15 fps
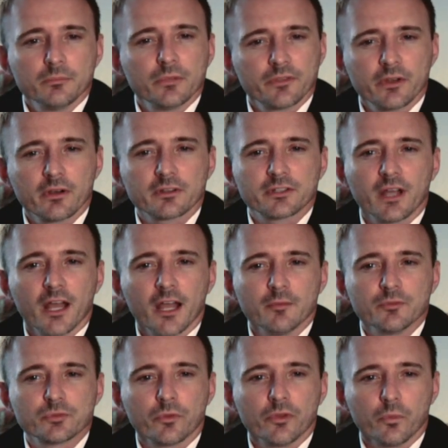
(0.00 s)
But there are
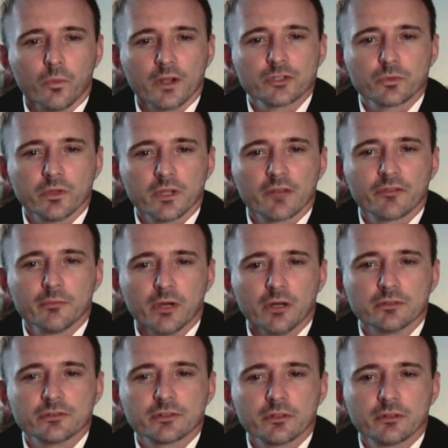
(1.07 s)
times when the ones we love the
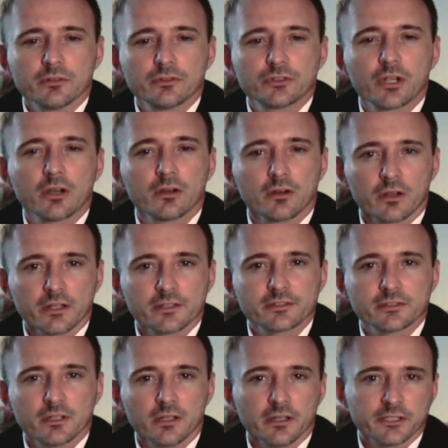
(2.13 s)
most turn on
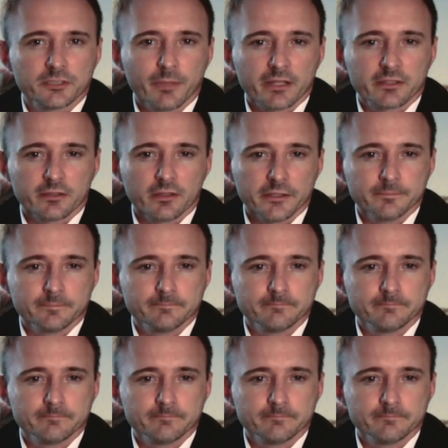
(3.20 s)
us unexpectedly.